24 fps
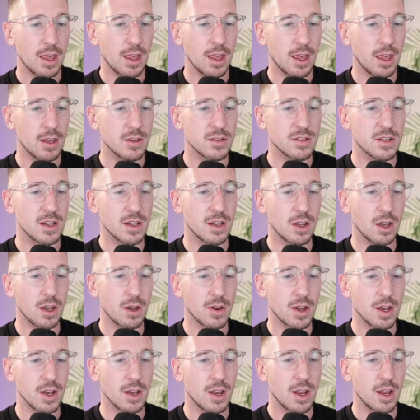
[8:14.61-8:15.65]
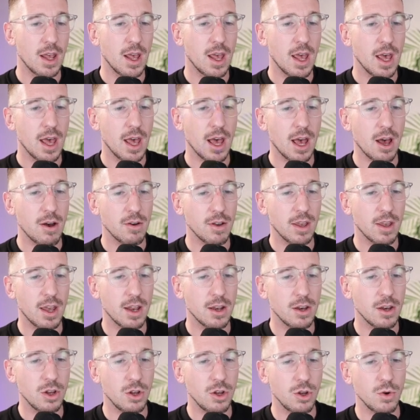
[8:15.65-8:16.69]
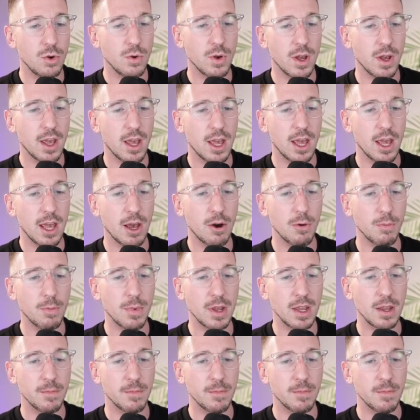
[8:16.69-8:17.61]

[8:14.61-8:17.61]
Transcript: how's it going? How can you help me?